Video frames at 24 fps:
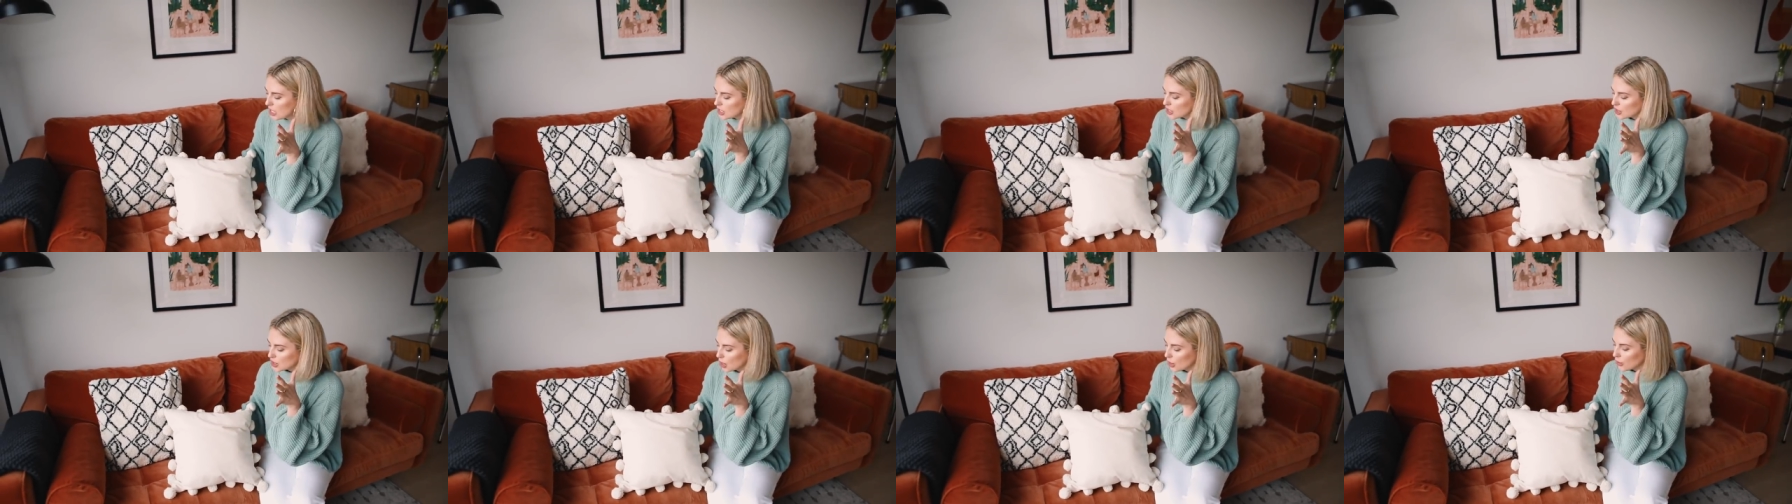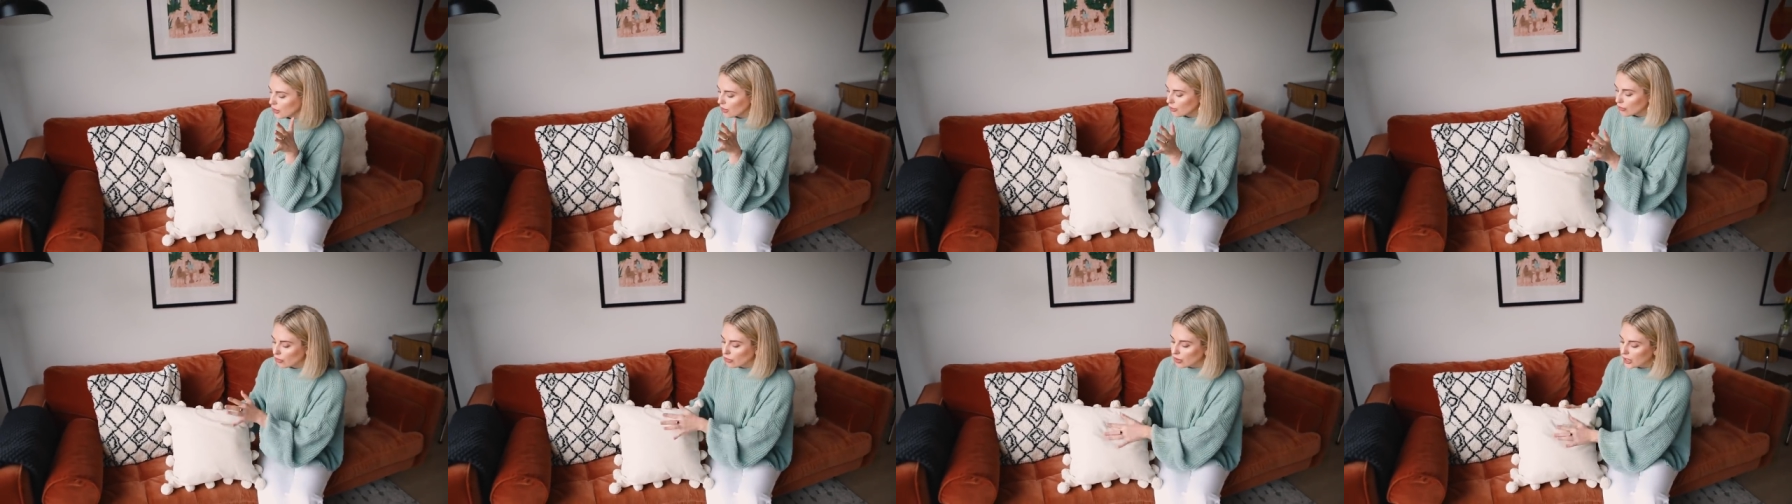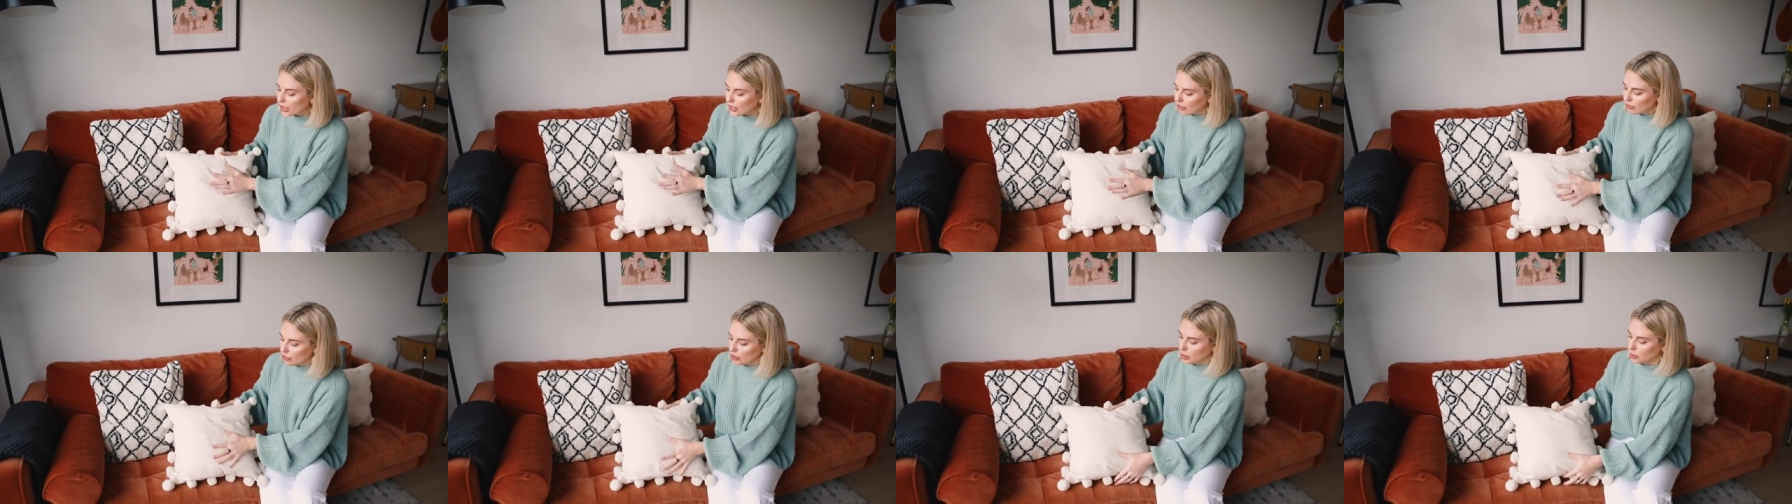So they're
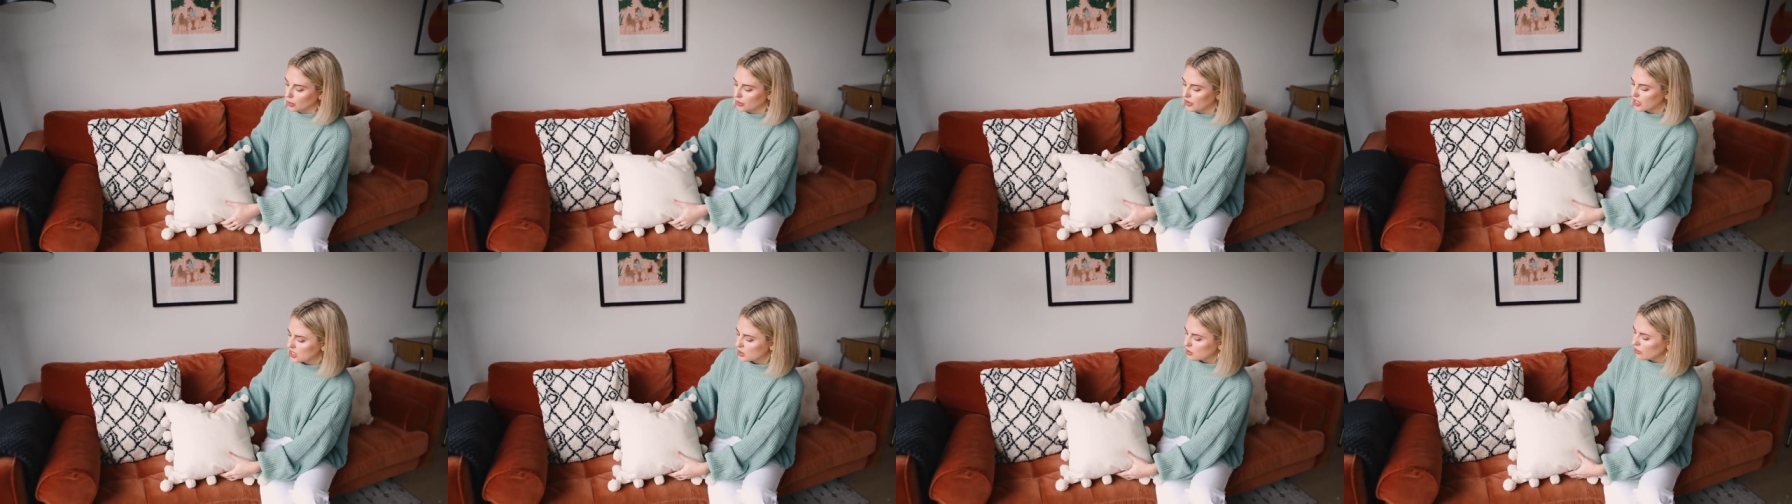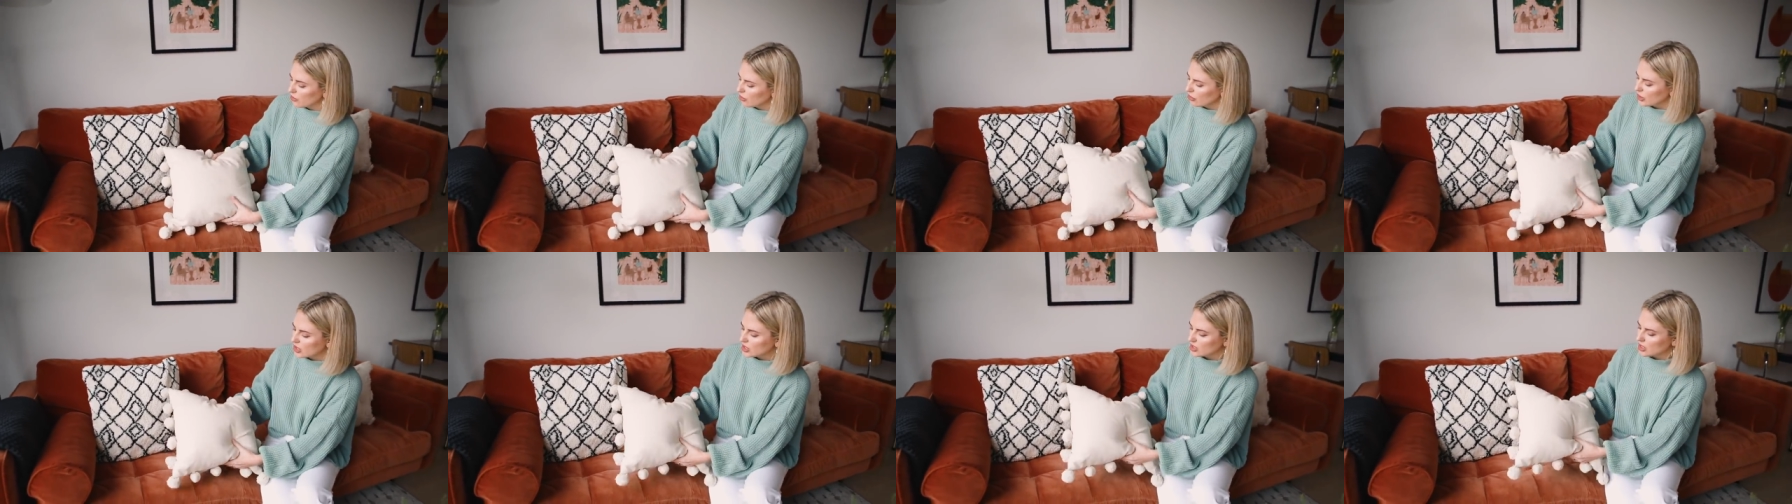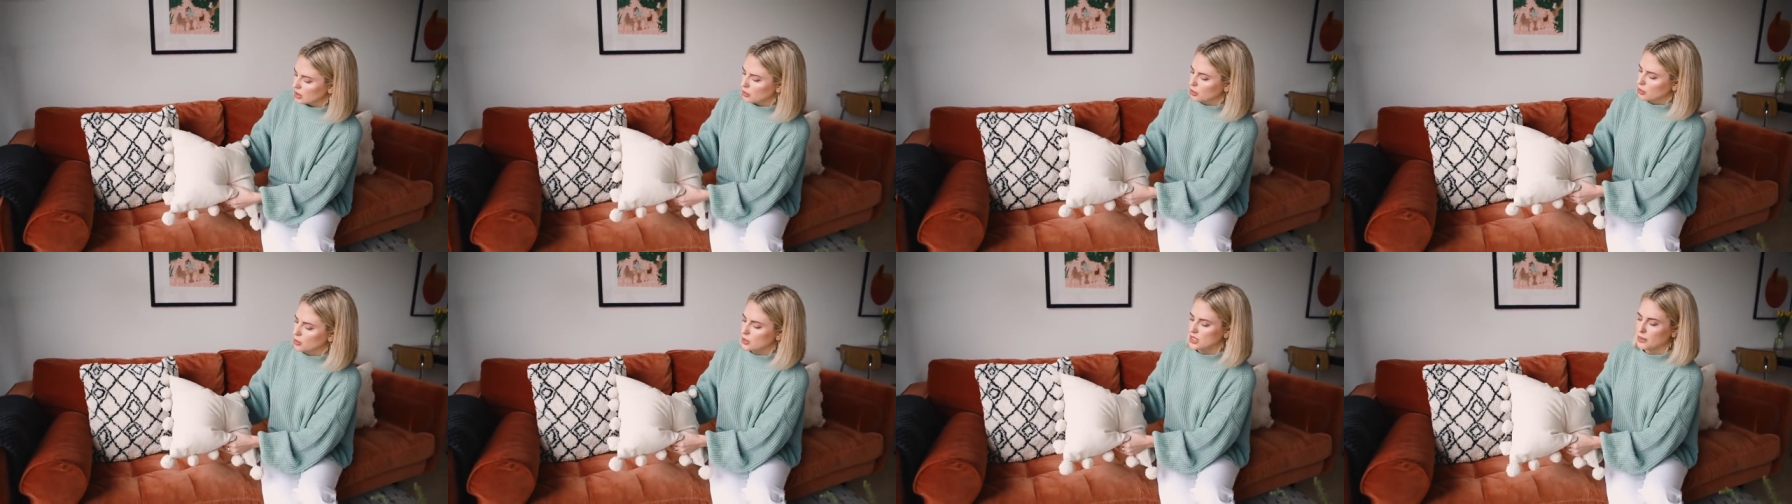really affordable. This one, for example,